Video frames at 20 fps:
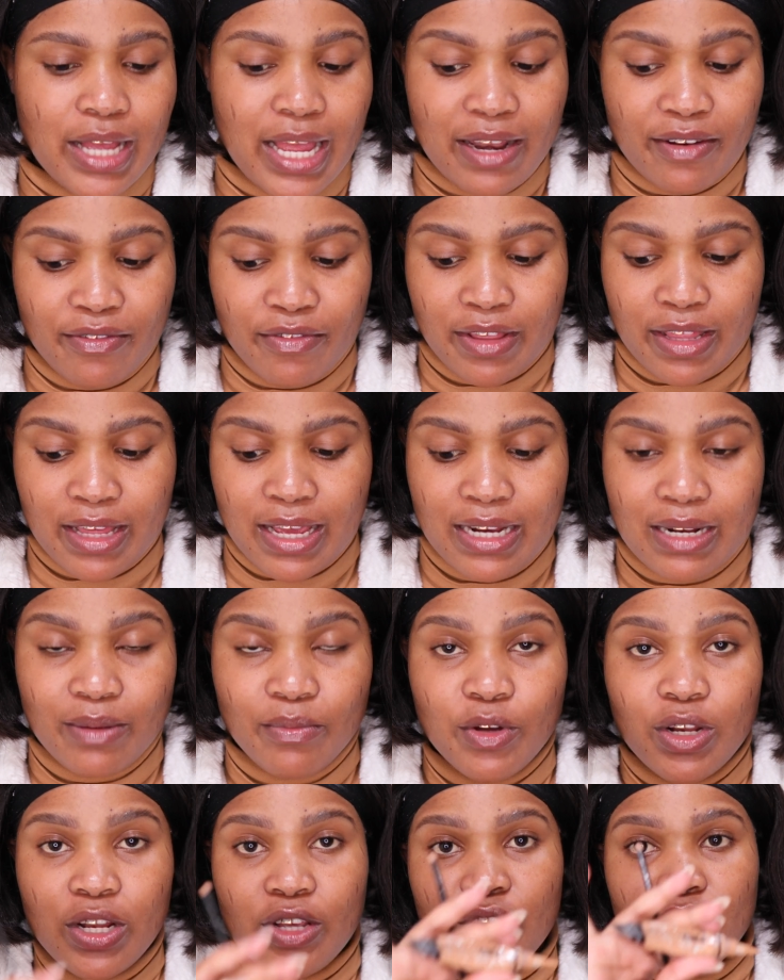And for that, I'm
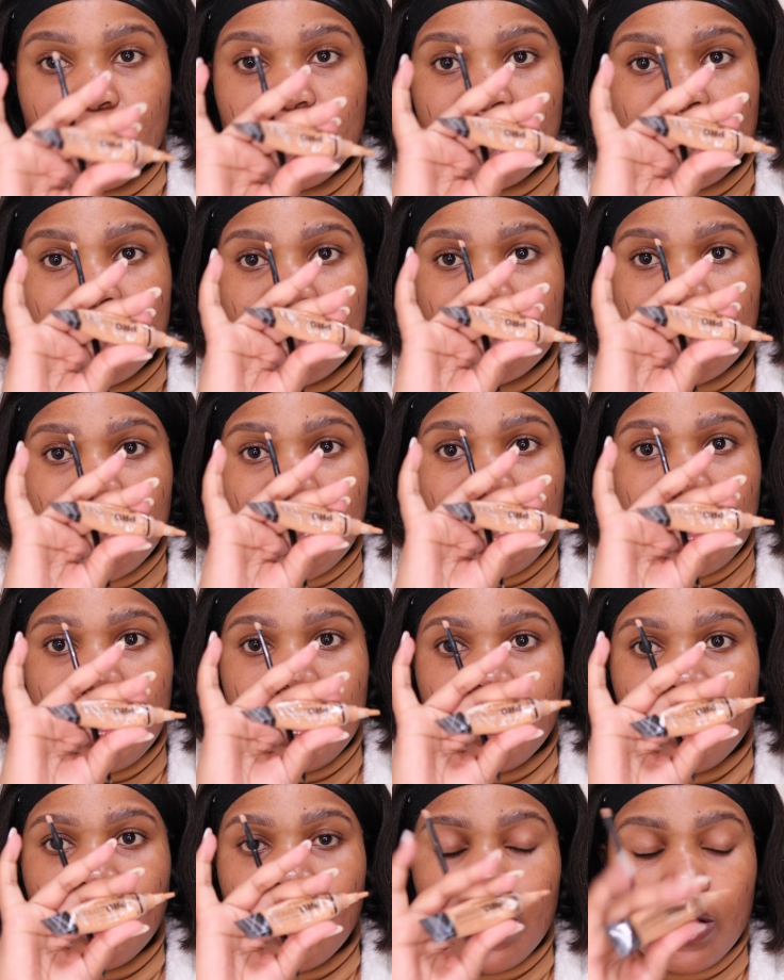gonna use this LA
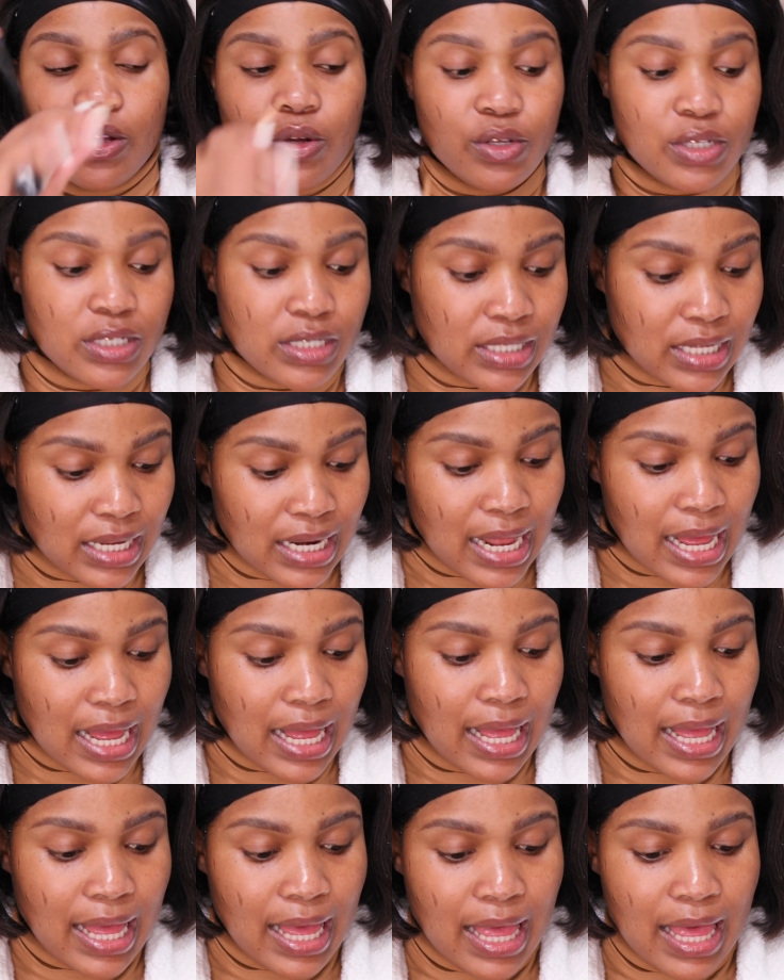Girl concealer
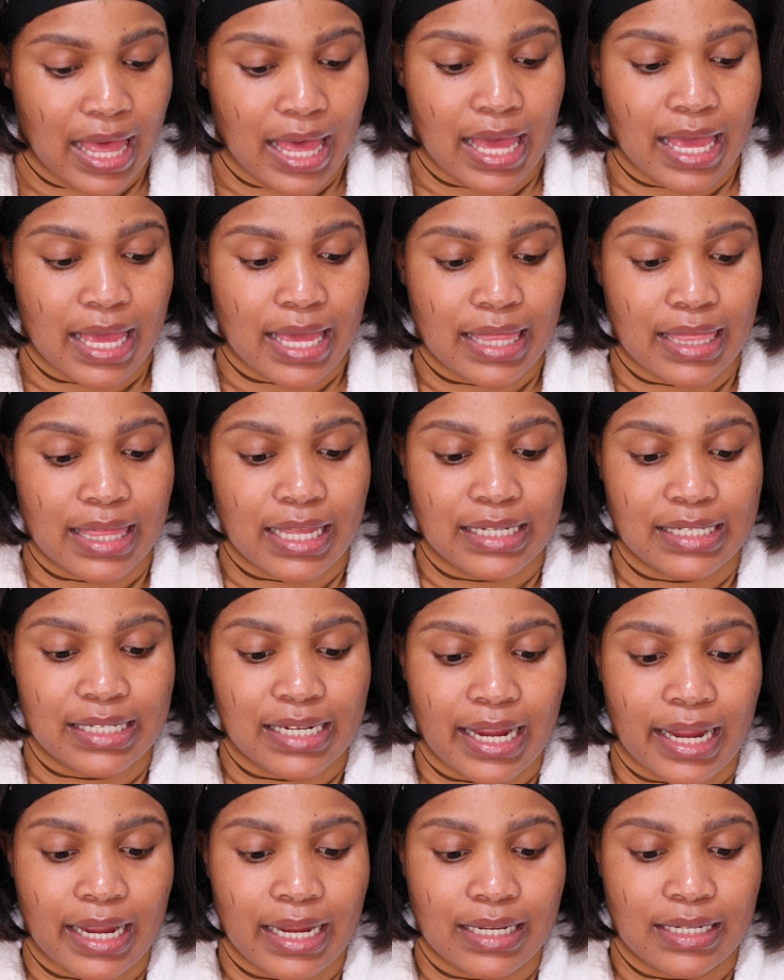in the
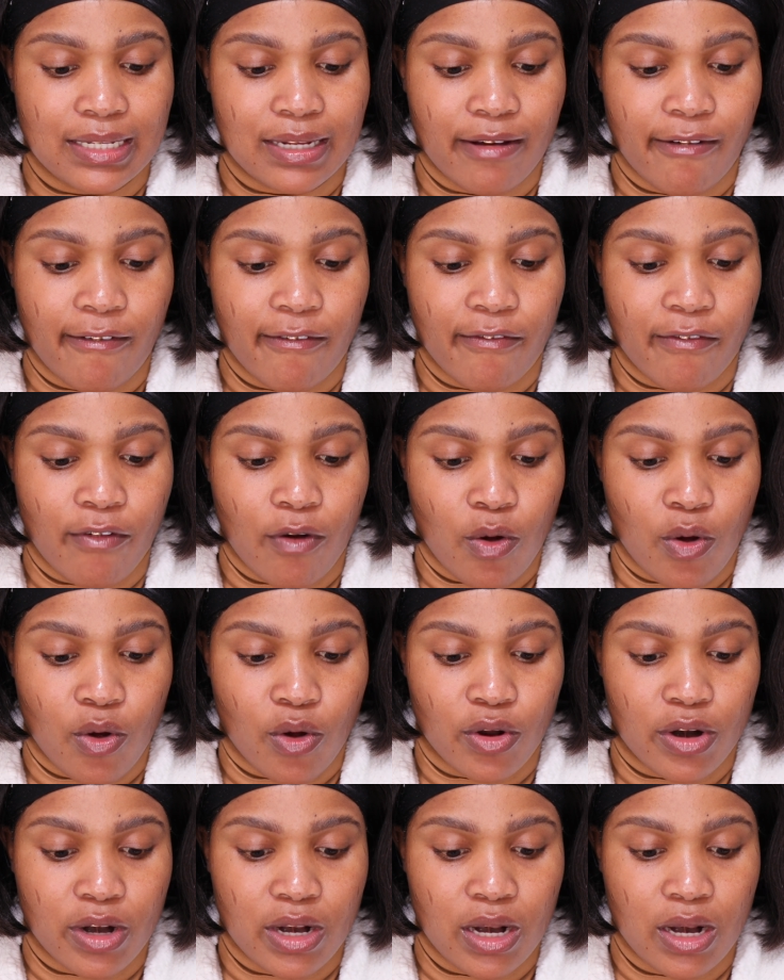shade
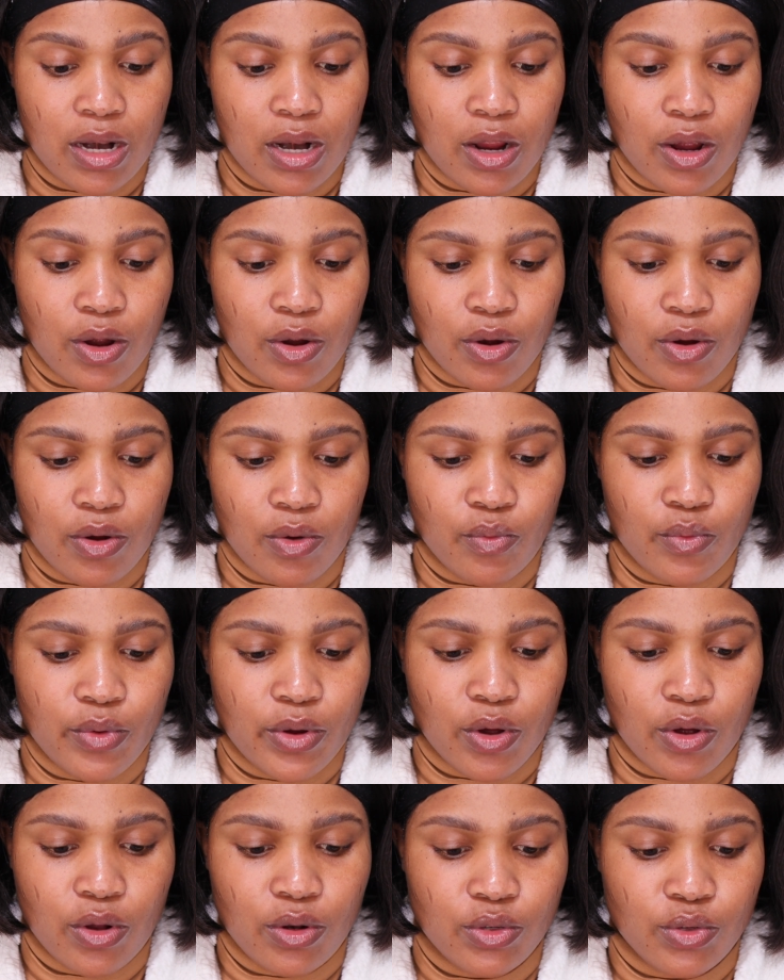Fawn. We
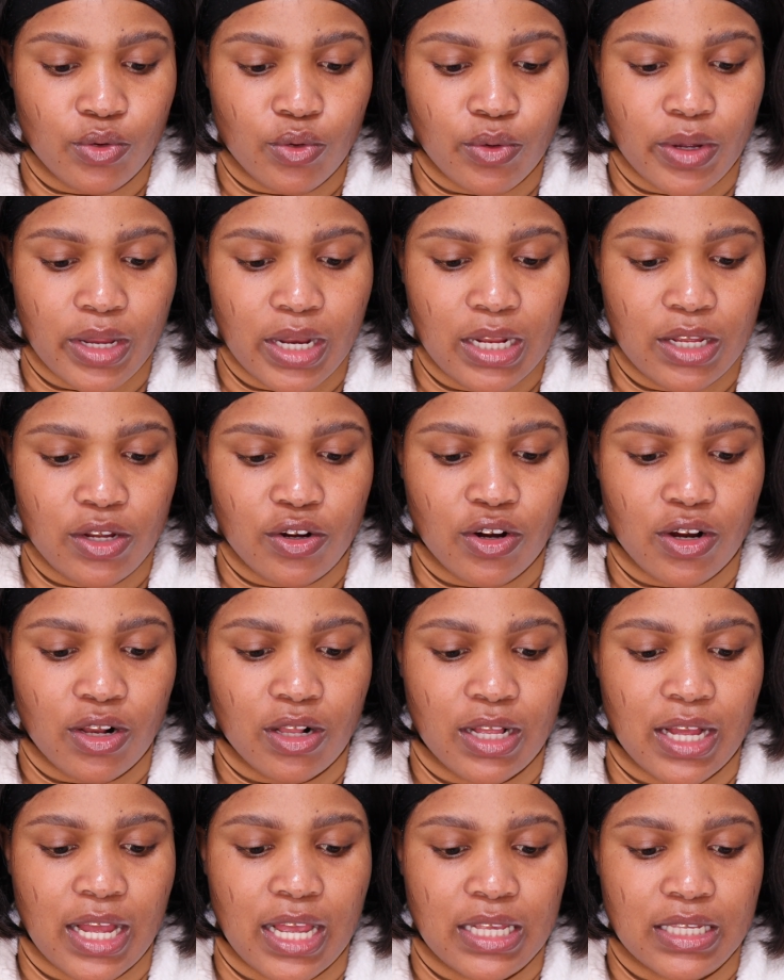all know LA Girl,
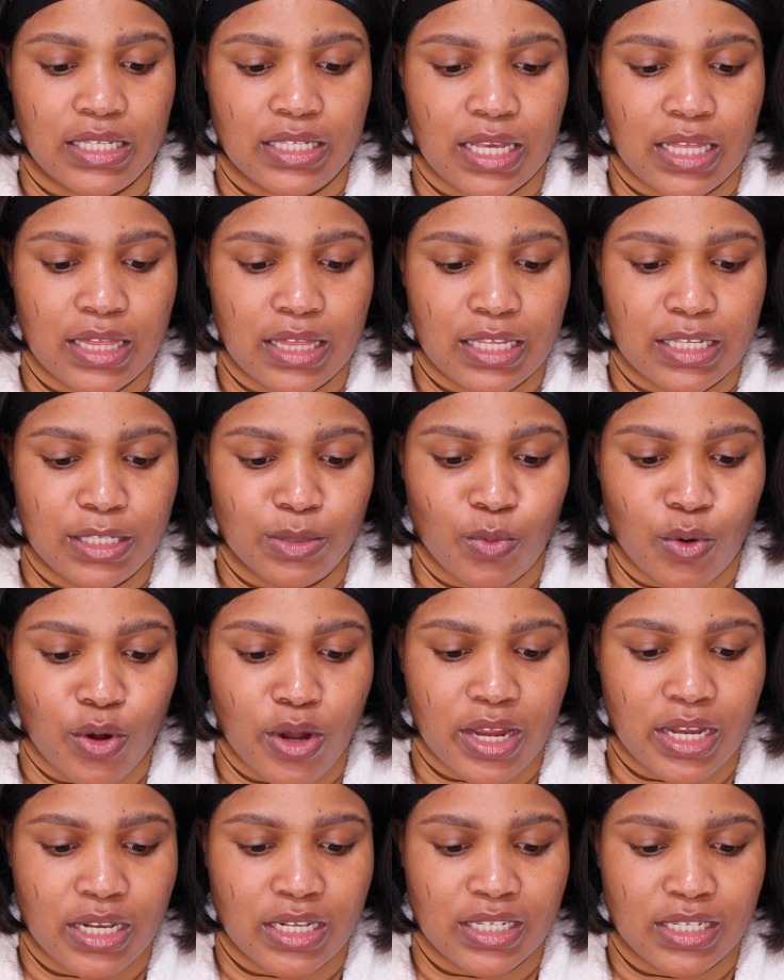guys, at this
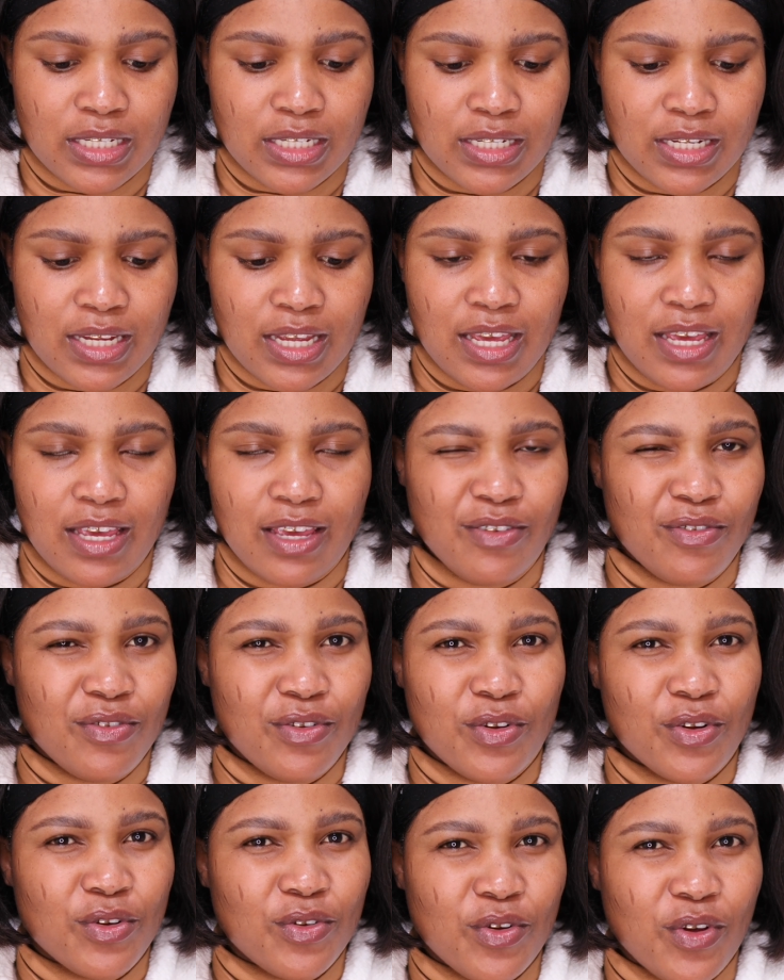point. If you
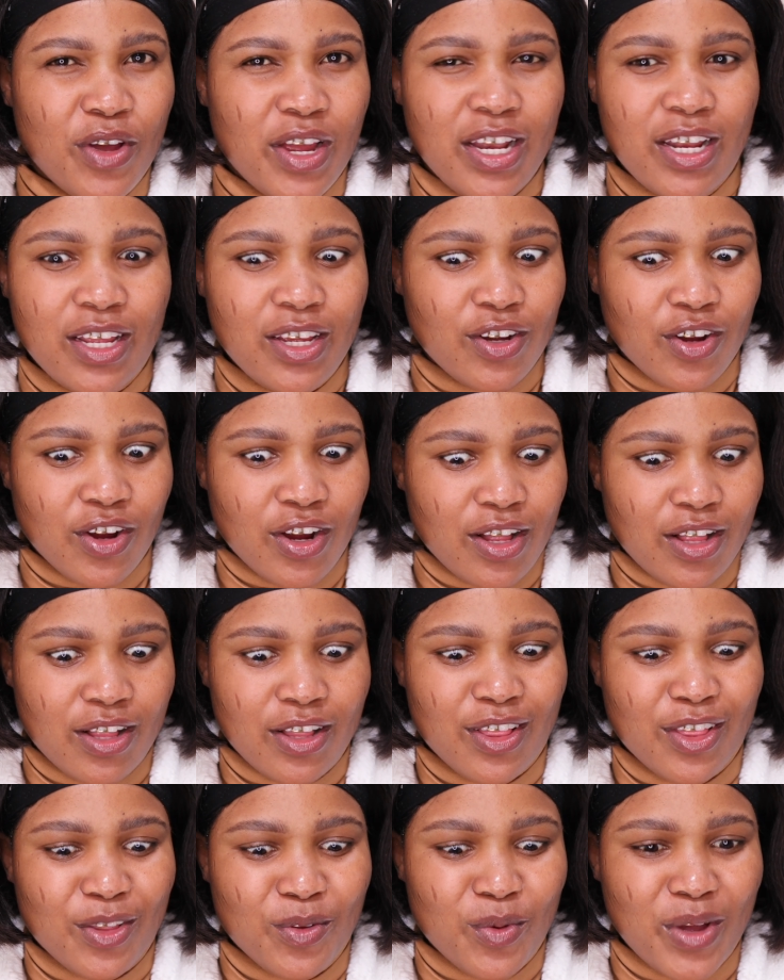don't know LA
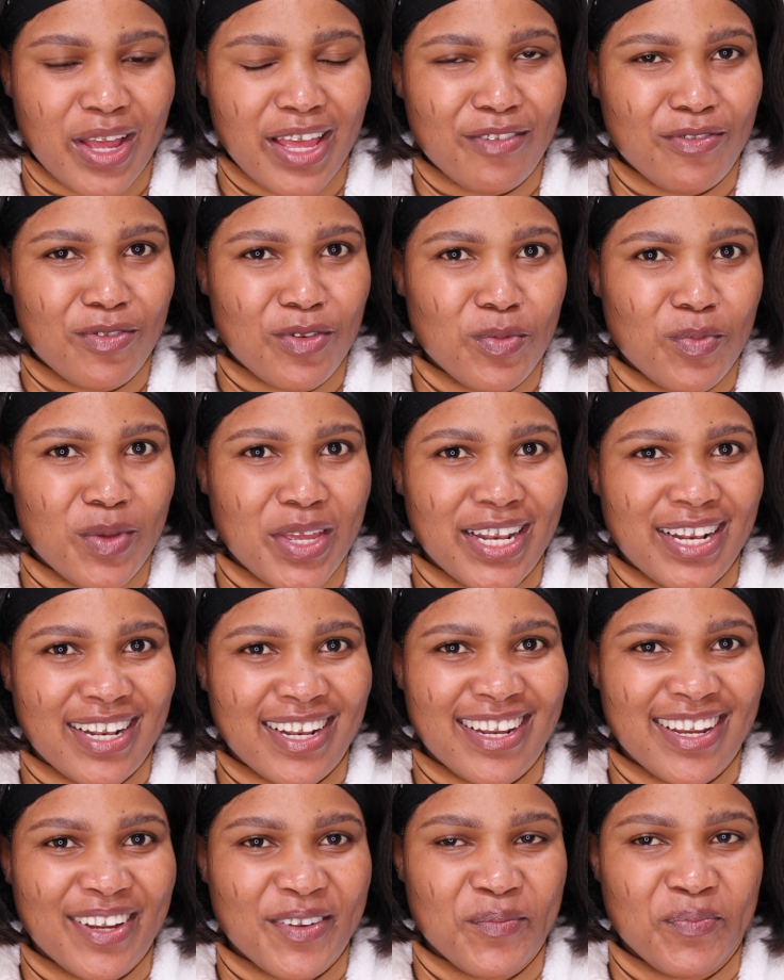Girl, where have you been,
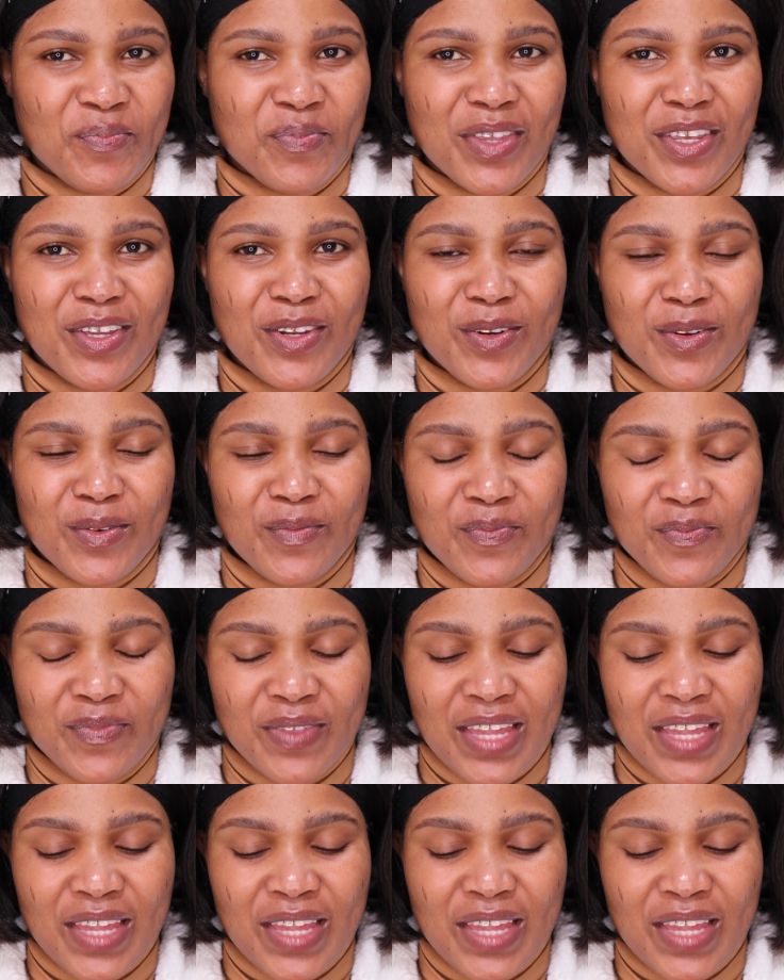you know?